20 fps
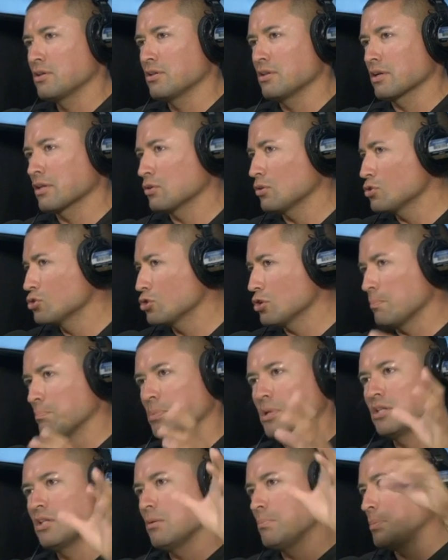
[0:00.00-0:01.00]
Like they're
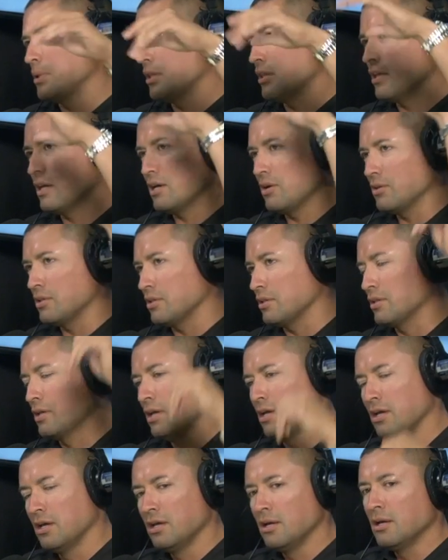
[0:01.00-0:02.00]
jumping up and down. And
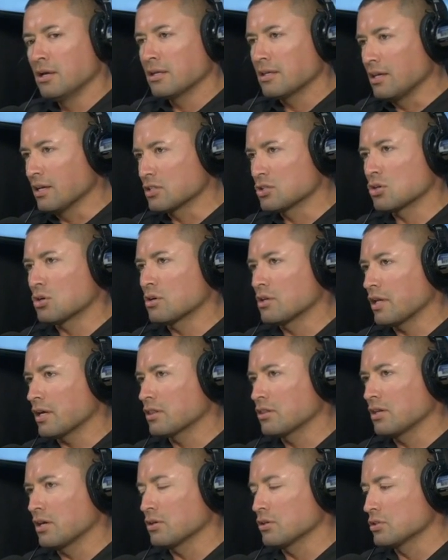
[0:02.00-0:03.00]
kids are
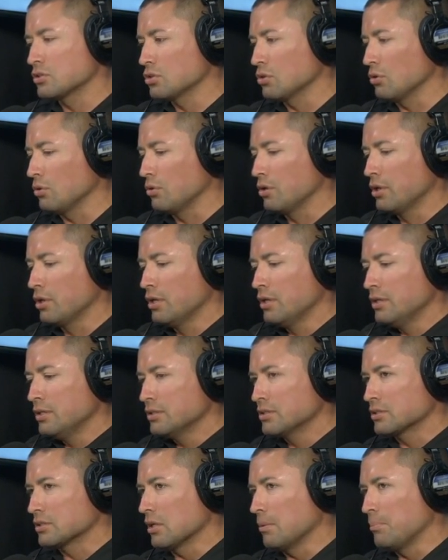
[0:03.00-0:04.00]
like that until
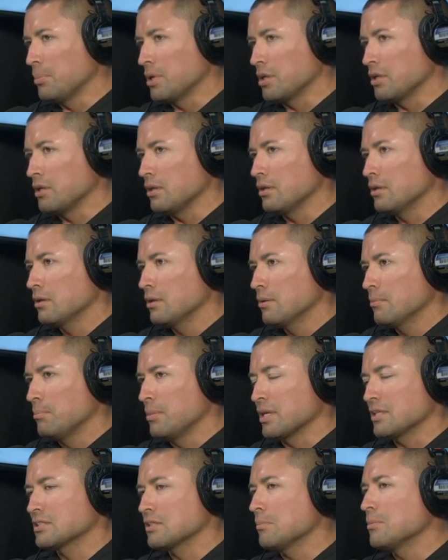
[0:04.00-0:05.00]
somebody
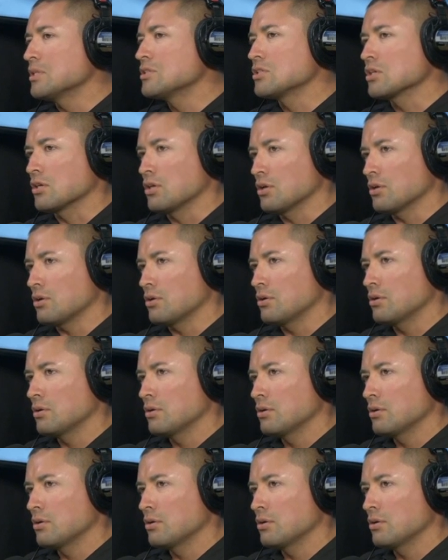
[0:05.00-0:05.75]
makes them insecure.